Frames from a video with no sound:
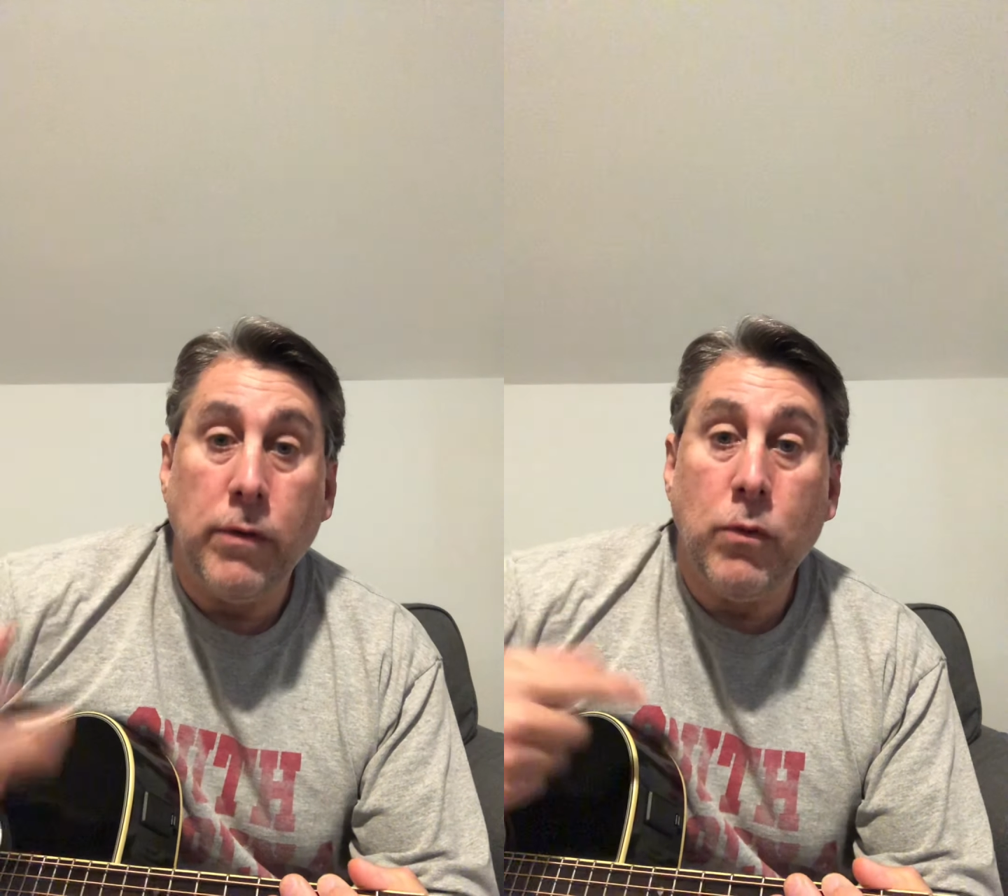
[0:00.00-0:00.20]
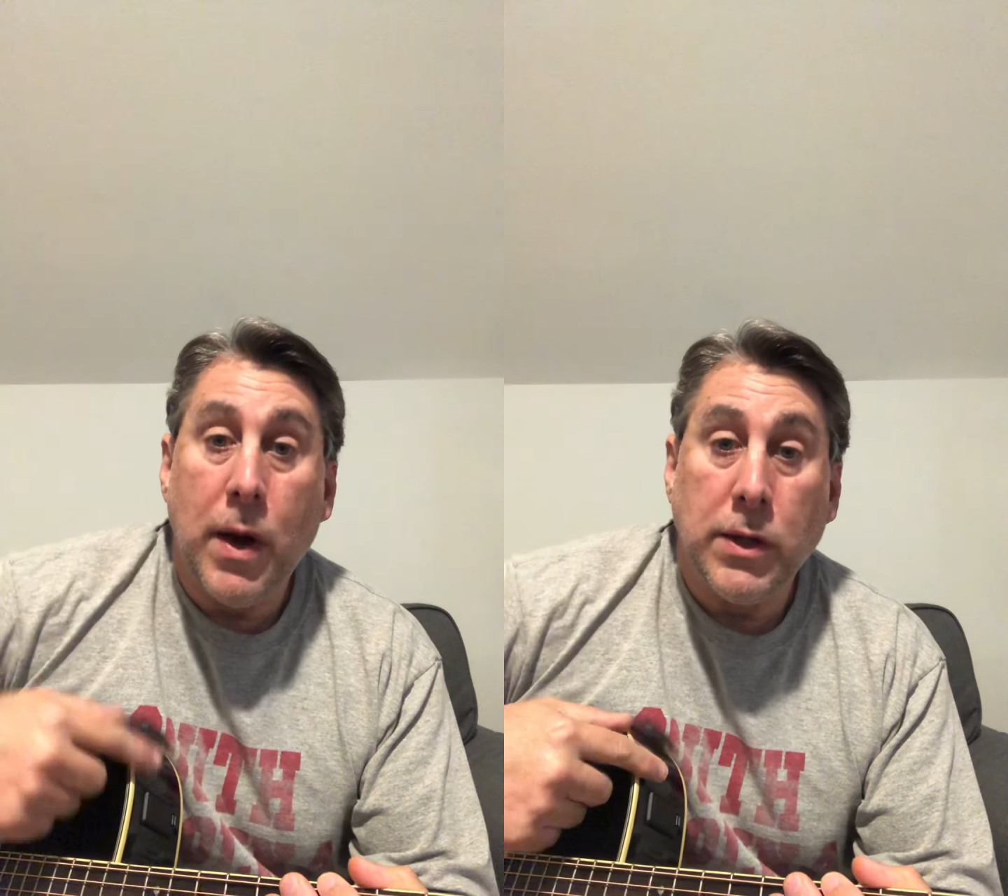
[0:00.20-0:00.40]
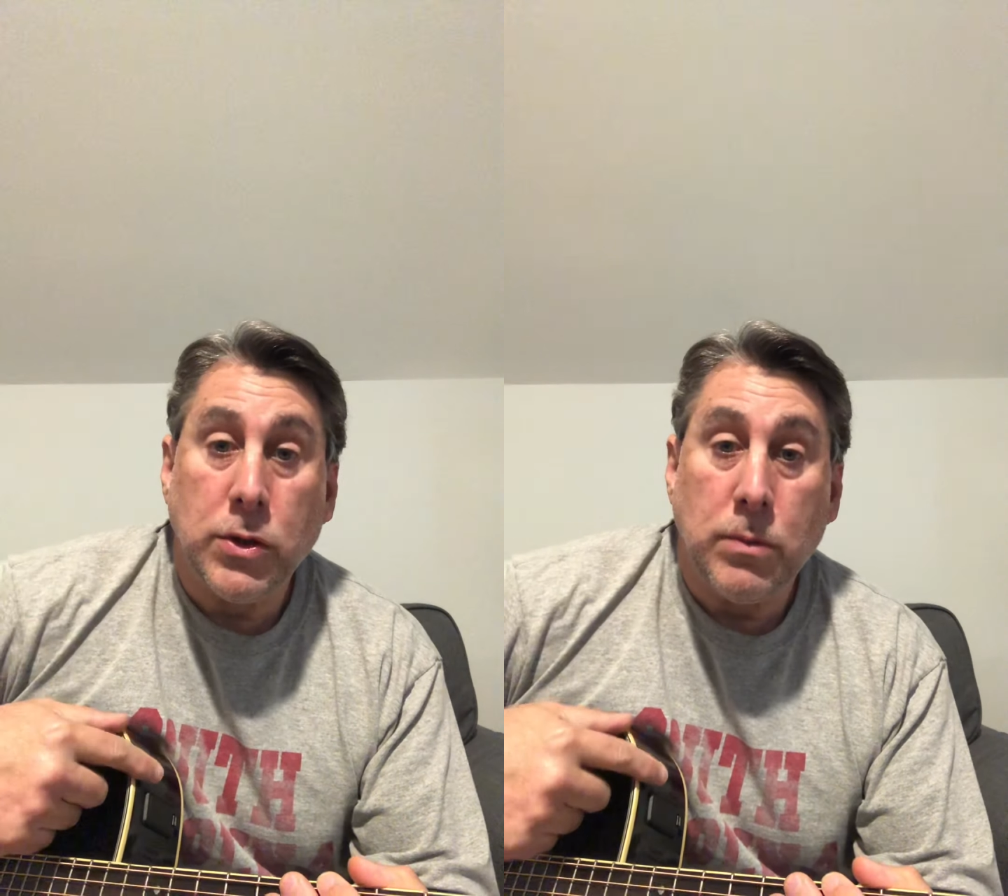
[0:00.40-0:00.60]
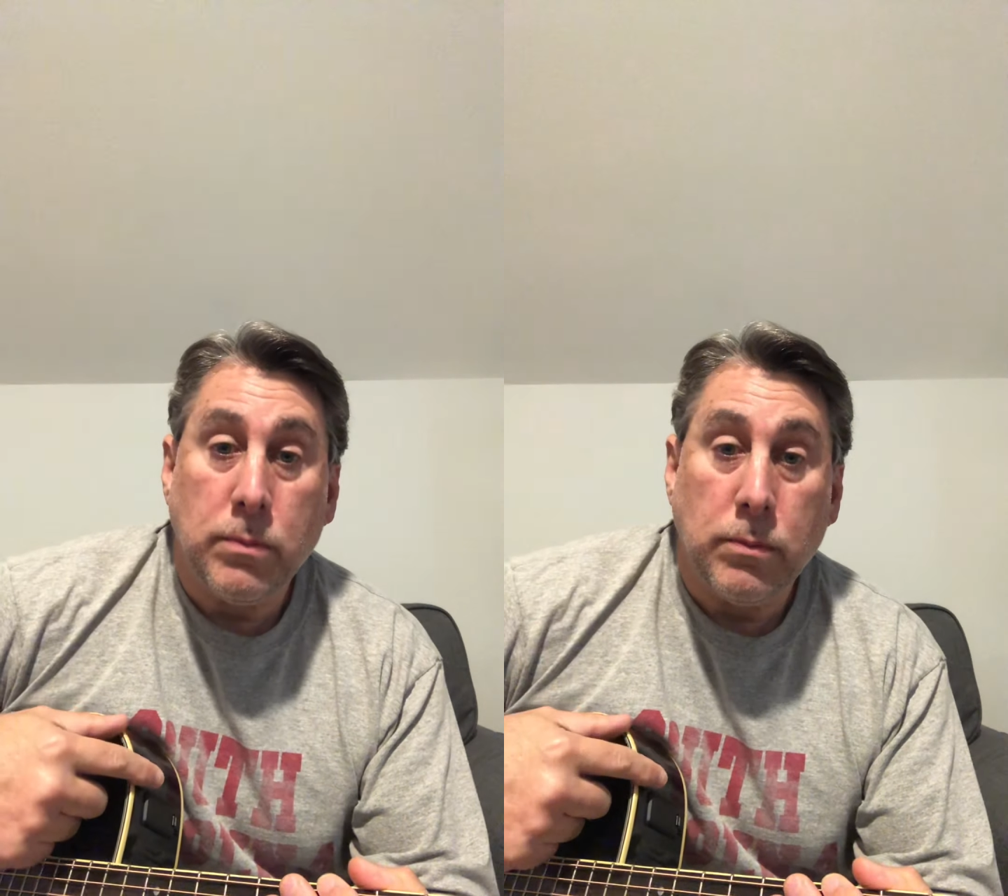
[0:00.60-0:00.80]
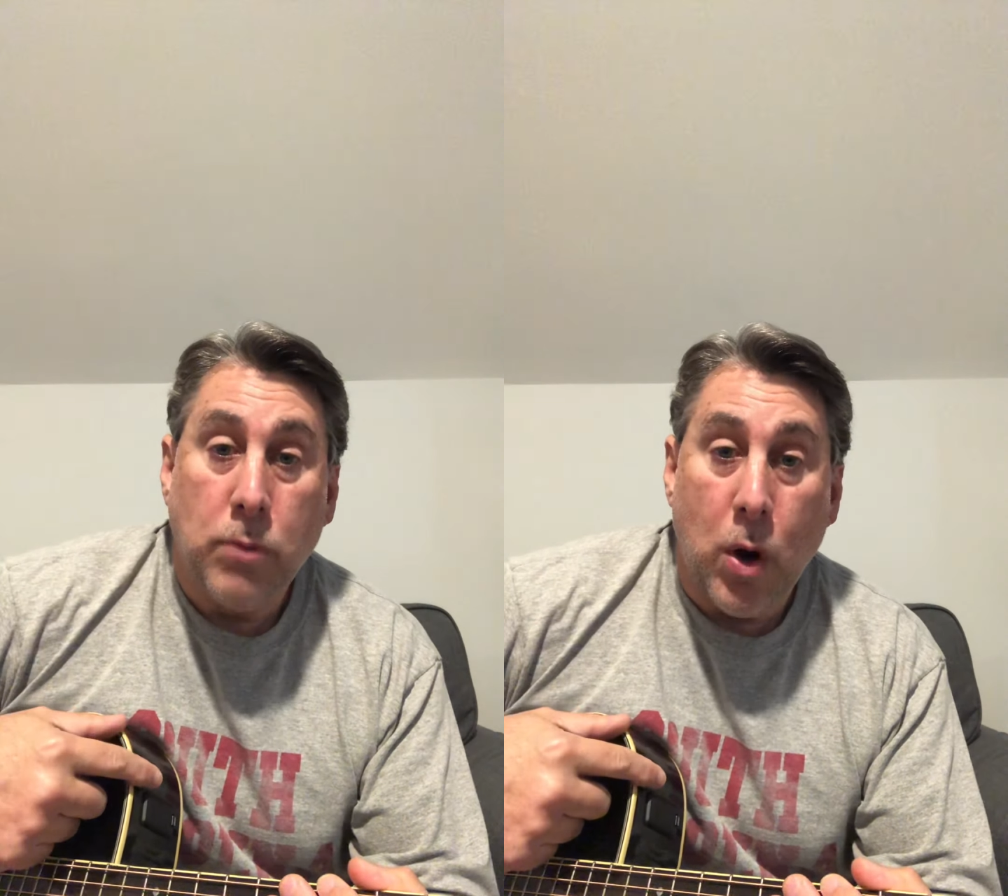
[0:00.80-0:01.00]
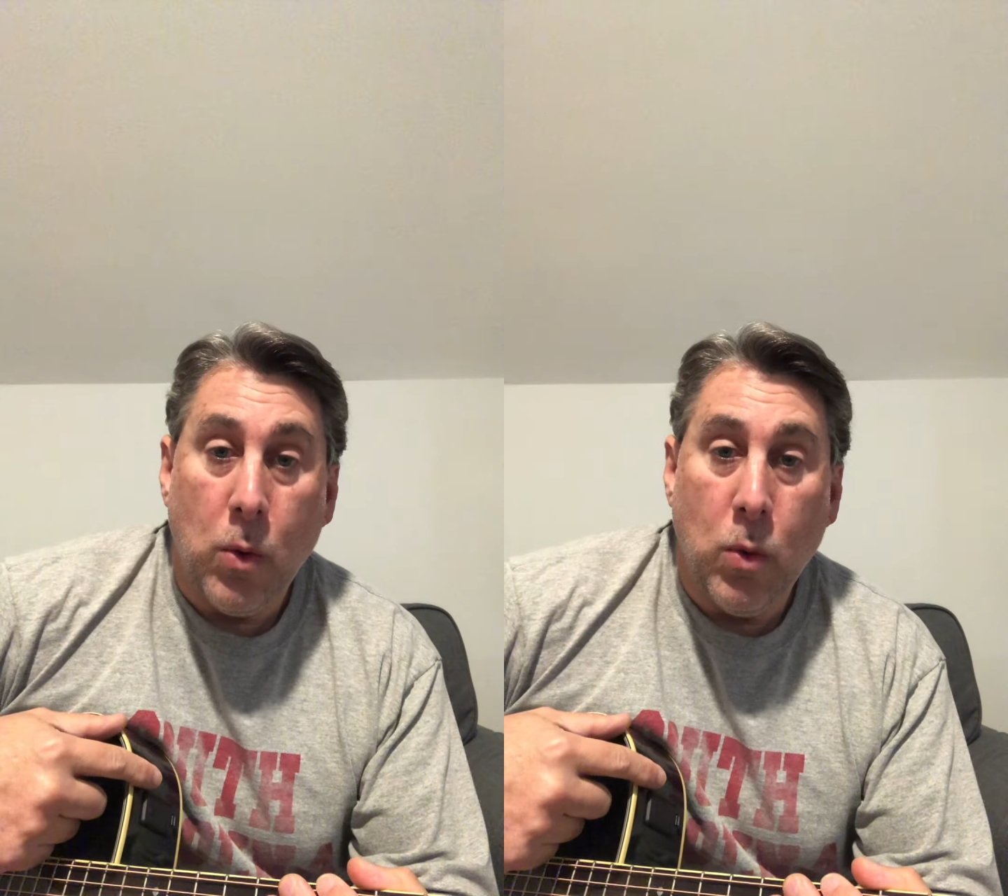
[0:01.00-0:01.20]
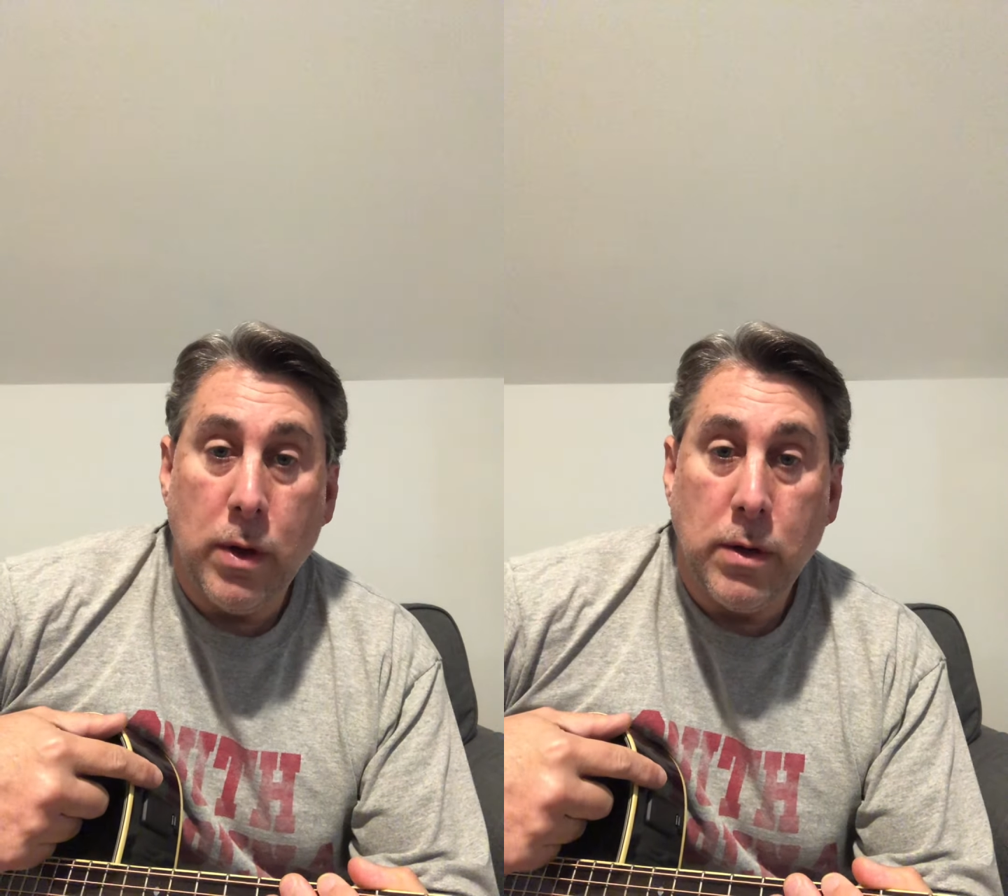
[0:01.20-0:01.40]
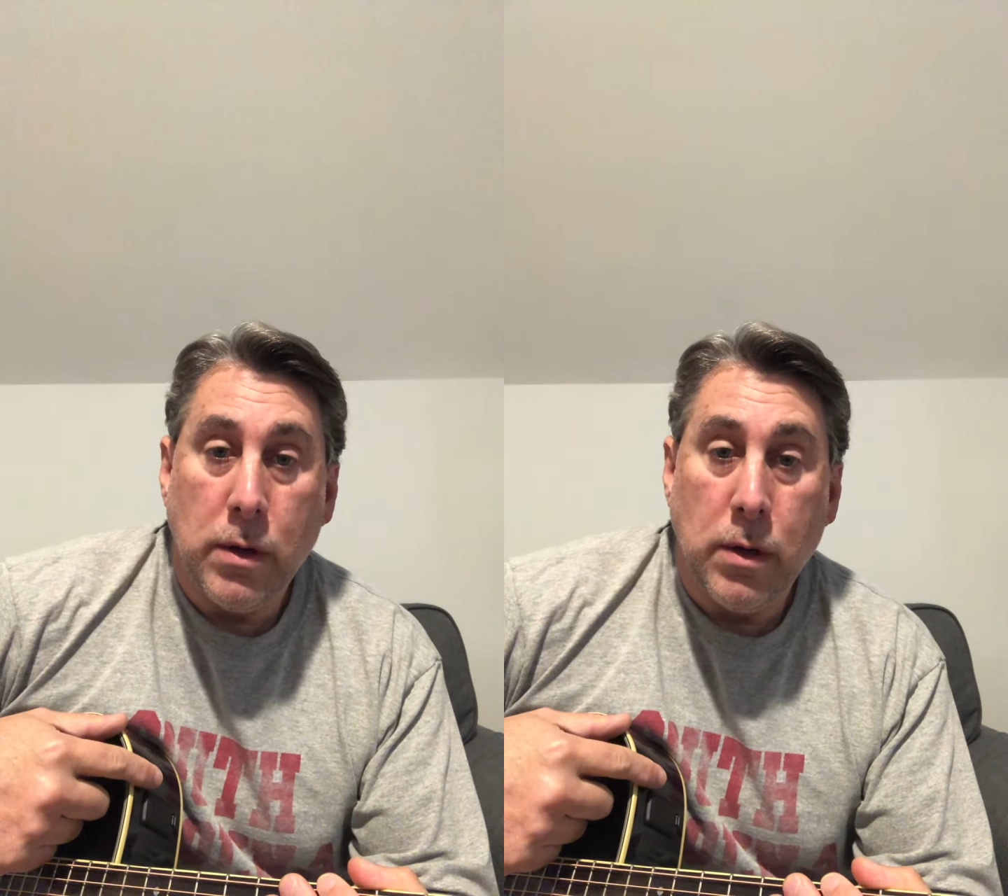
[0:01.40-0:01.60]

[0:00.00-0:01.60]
watched part 1.